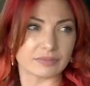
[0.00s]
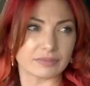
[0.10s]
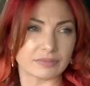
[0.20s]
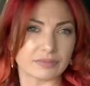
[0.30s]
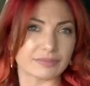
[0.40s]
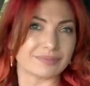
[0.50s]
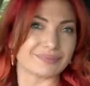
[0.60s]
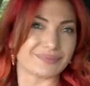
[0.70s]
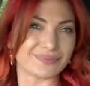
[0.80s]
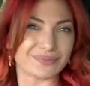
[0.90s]

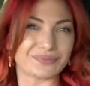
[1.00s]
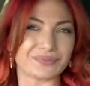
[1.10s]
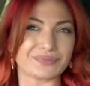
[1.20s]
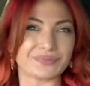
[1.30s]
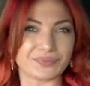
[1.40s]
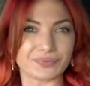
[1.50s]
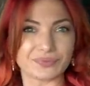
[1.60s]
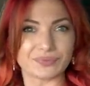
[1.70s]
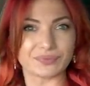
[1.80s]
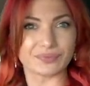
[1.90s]

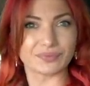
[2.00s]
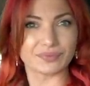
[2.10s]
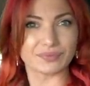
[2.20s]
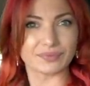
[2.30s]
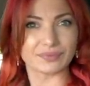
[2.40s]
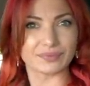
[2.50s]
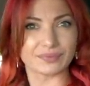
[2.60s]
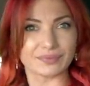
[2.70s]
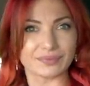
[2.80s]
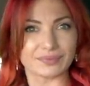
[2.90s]

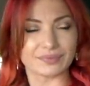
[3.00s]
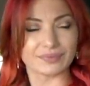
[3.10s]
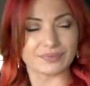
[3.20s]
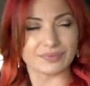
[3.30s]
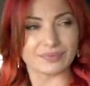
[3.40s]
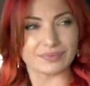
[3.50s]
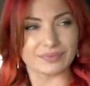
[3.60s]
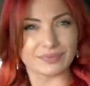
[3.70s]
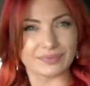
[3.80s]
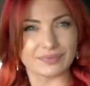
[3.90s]

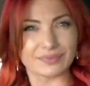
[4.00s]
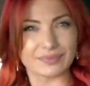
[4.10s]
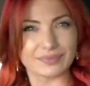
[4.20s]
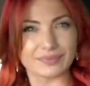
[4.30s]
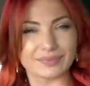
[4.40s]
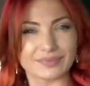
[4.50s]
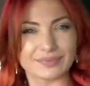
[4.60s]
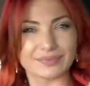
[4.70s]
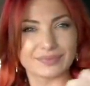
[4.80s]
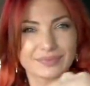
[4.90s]

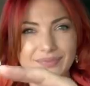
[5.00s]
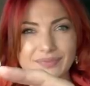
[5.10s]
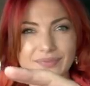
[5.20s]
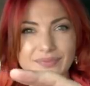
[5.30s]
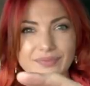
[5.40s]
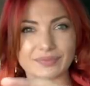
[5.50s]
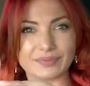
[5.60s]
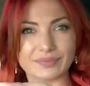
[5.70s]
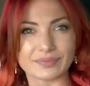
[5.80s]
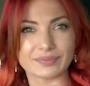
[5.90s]

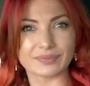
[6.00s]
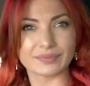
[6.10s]
This person isn't speaking.